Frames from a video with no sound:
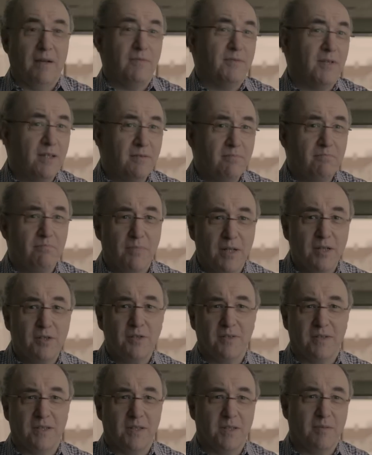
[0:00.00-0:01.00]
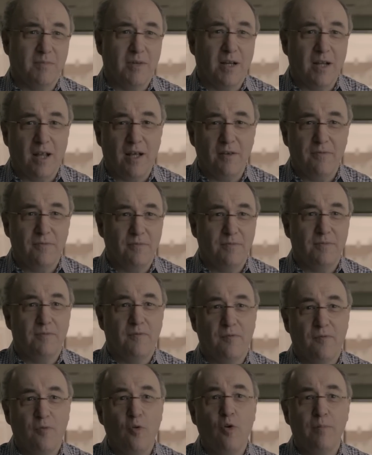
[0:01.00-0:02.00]
I've done a bunch of things in my life.
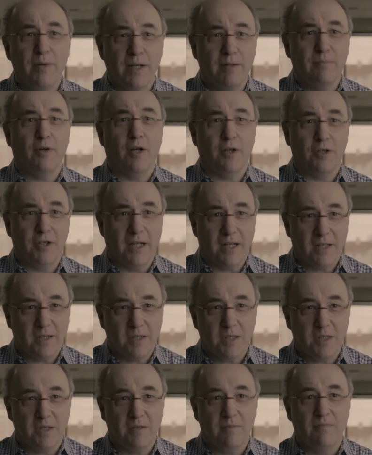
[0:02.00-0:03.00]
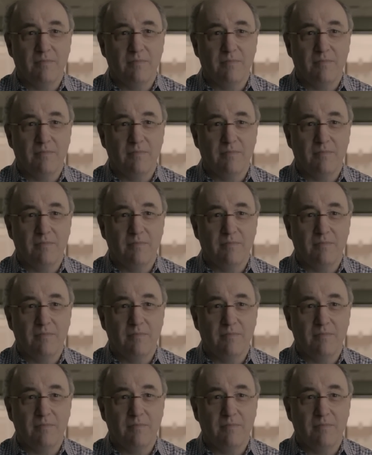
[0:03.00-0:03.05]
Four big projects,